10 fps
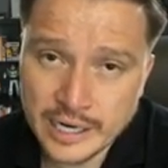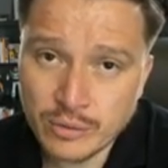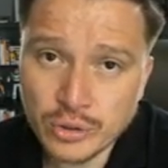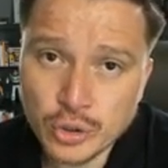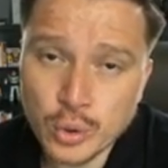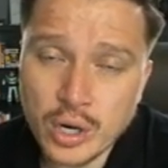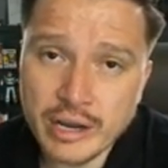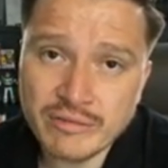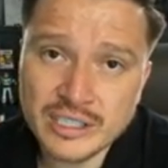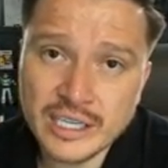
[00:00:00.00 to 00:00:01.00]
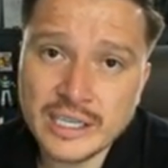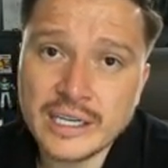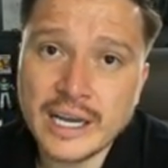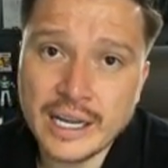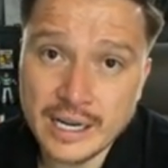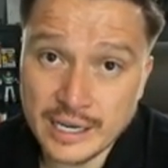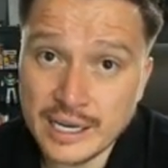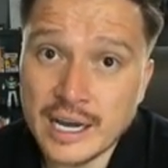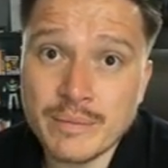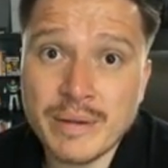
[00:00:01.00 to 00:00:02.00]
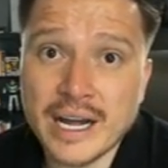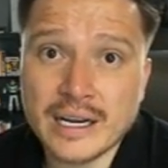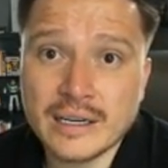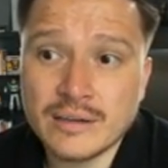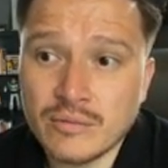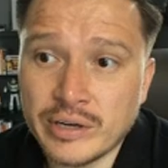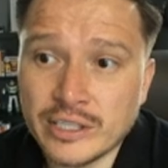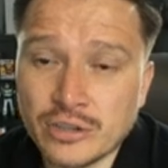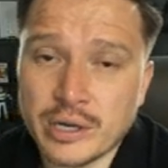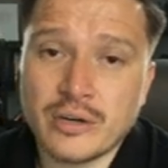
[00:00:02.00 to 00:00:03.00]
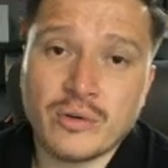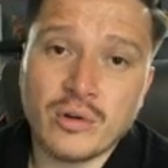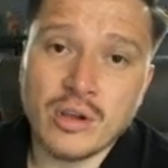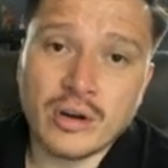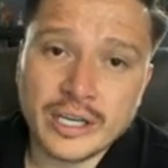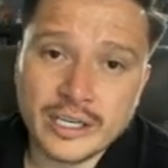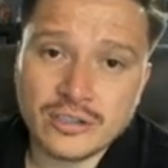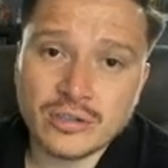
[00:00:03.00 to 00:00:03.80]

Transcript: Then I withdrew everything, and I got it back. When I tried to log in